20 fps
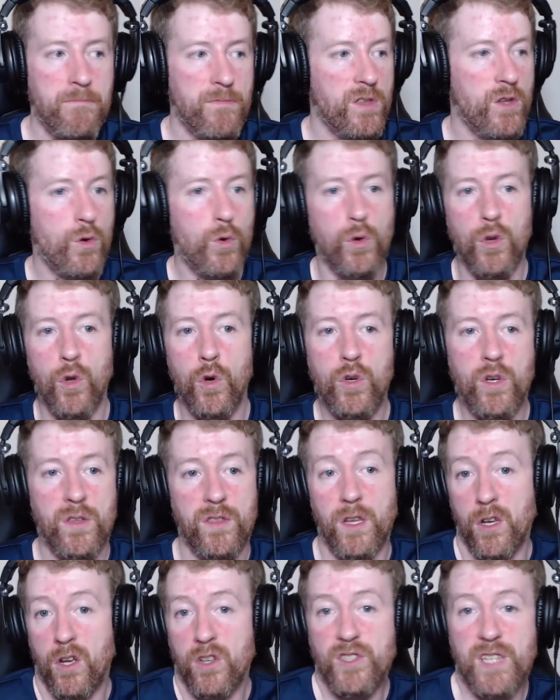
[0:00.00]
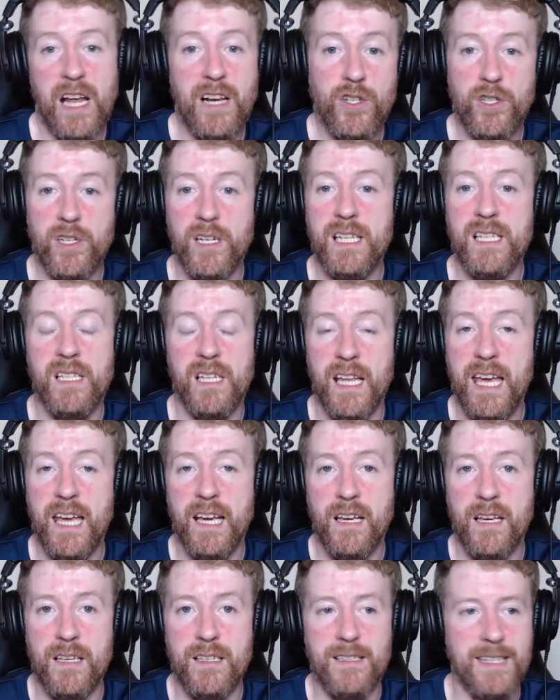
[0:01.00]
You go look, the Los Angeles
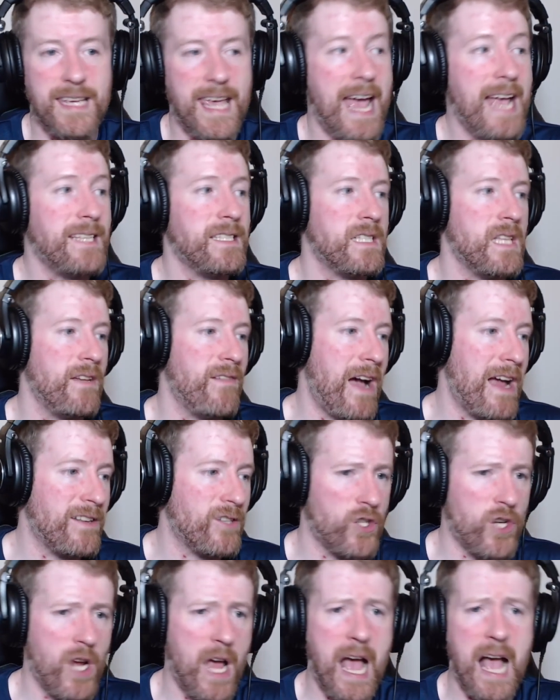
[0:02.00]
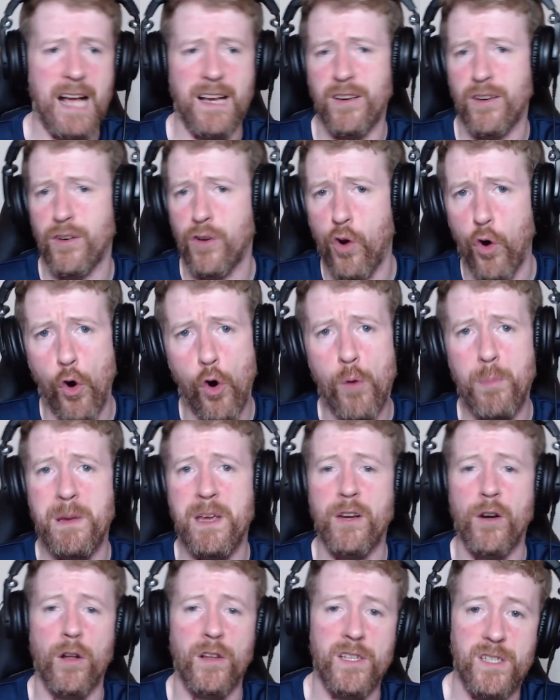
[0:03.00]
Lakers, yes, they've had Shaq and Kobe
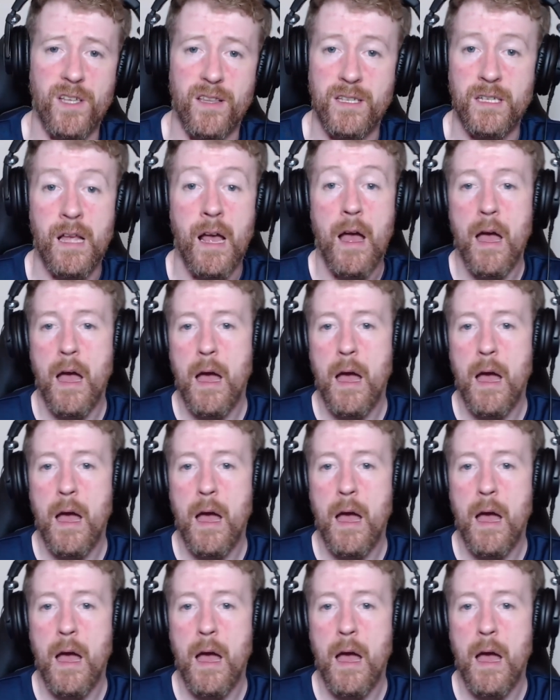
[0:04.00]
and all these others,